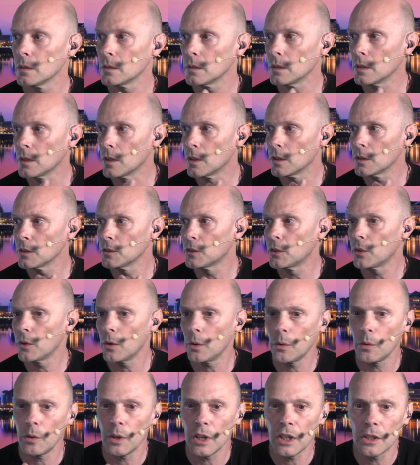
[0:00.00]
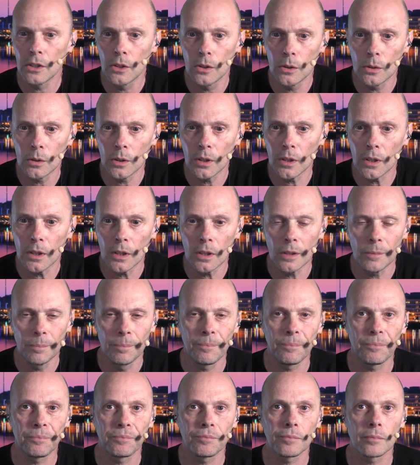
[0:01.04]
In contrary to
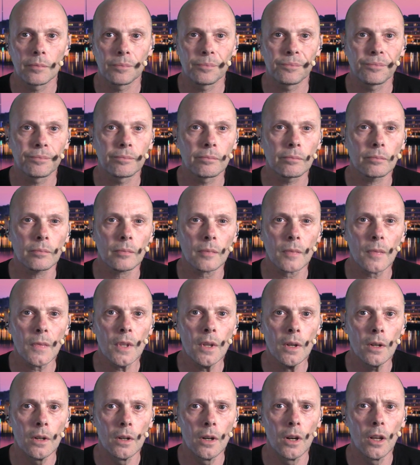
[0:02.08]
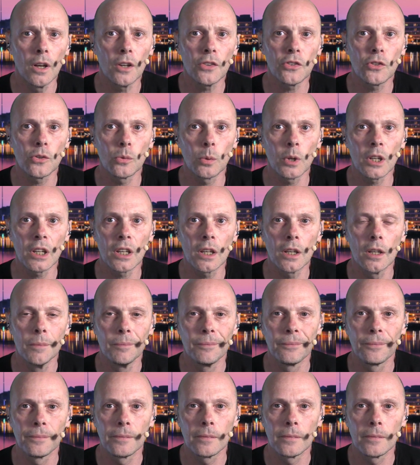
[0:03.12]
last week,